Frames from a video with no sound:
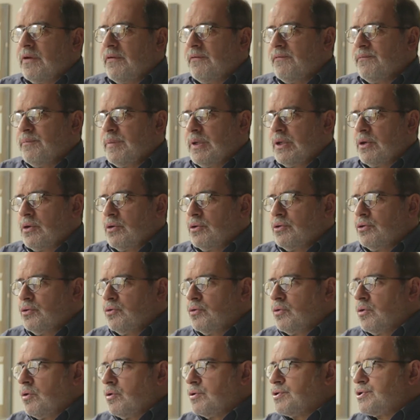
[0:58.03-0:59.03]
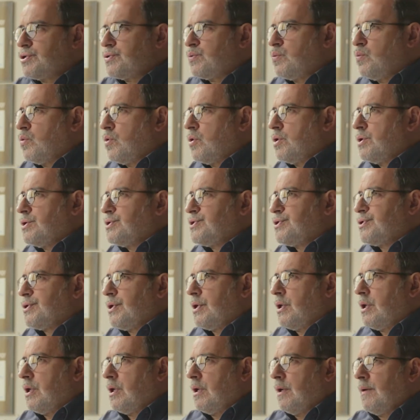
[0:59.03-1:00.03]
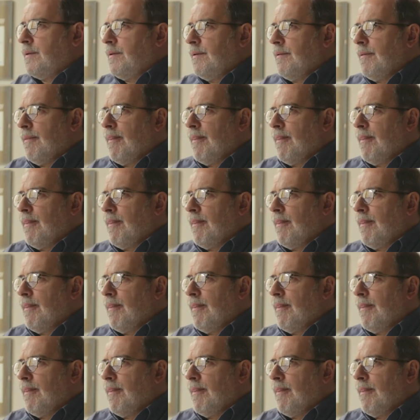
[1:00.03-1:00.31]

of mirror neurons was the